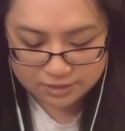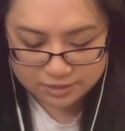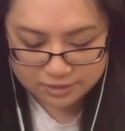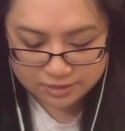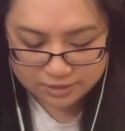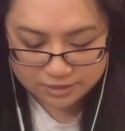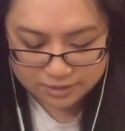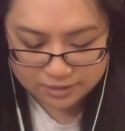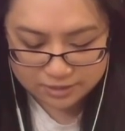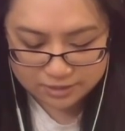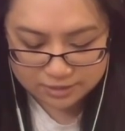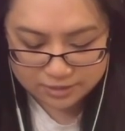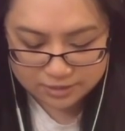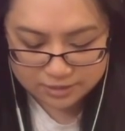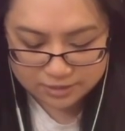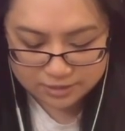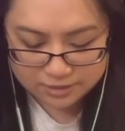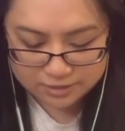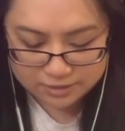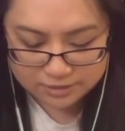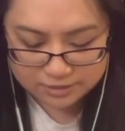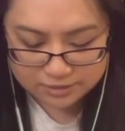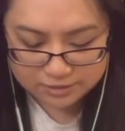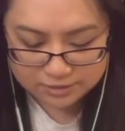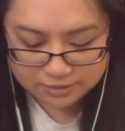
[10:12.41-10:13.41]

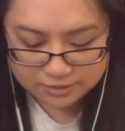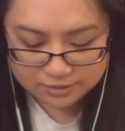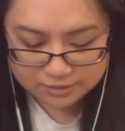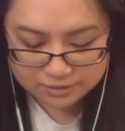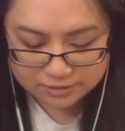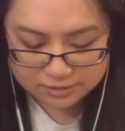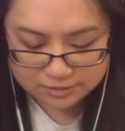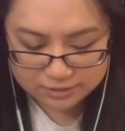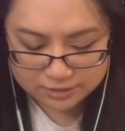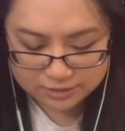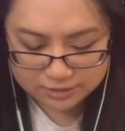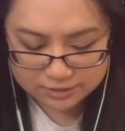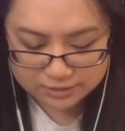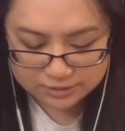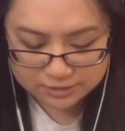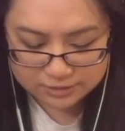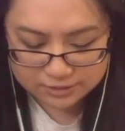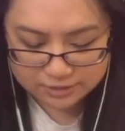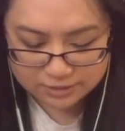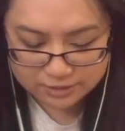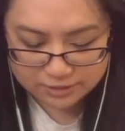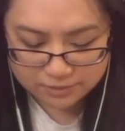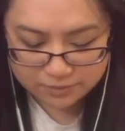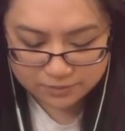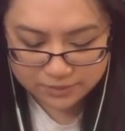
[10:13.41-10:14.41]
And let's
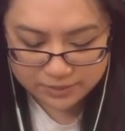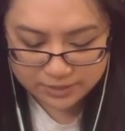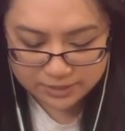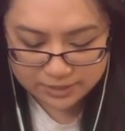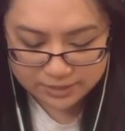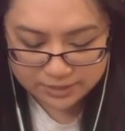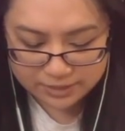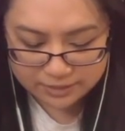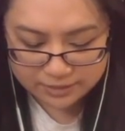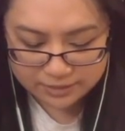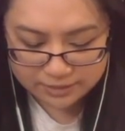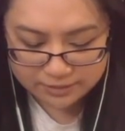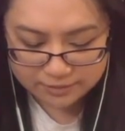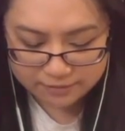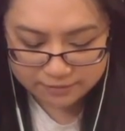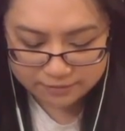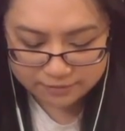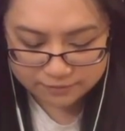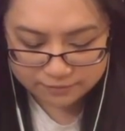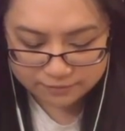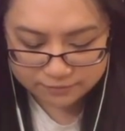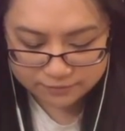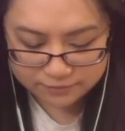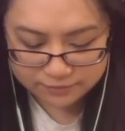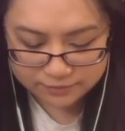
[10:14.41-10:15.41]
say we
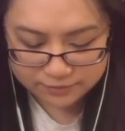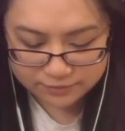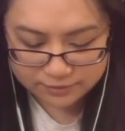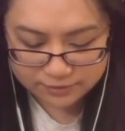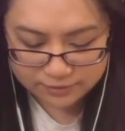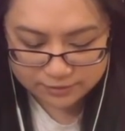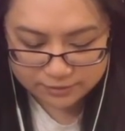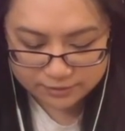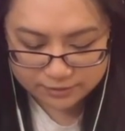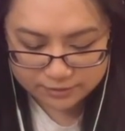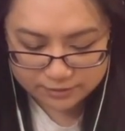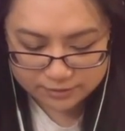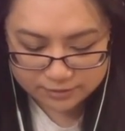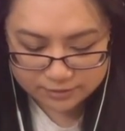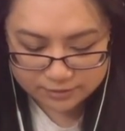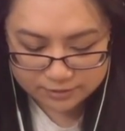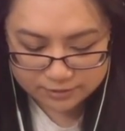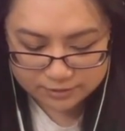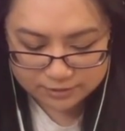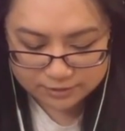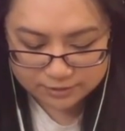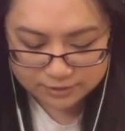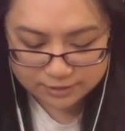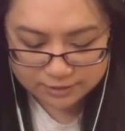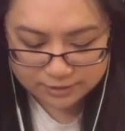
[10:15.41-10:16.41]
have,
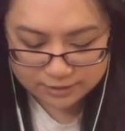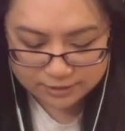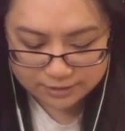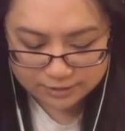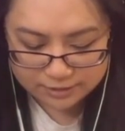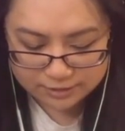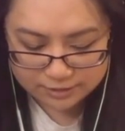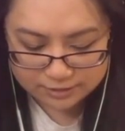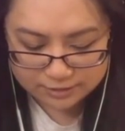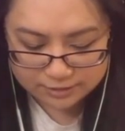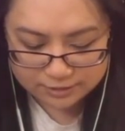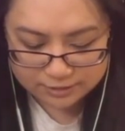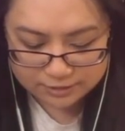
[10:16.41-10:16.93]
like,